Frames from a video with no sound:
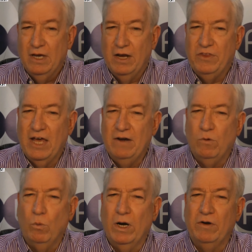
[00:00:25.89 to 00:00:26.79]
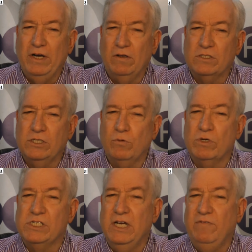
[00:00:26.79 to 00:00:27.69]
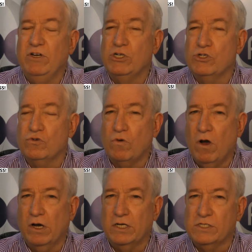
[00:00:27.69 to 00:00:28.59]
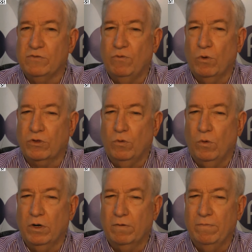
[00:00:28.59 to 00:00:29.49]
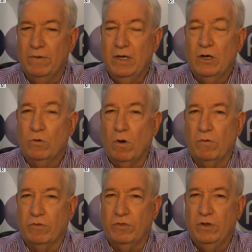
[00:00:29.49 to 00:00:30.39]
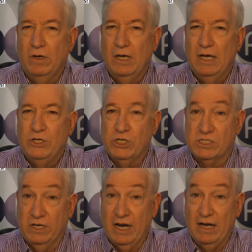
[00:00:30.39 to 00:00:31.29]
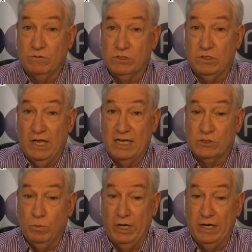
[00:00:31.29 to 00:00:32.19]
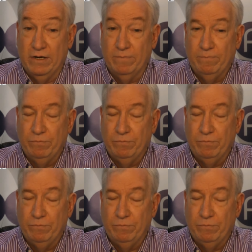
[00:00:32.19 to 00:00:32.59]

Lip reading: And then, where Nielsen received its strongest fourth quarter growth, just announced last week.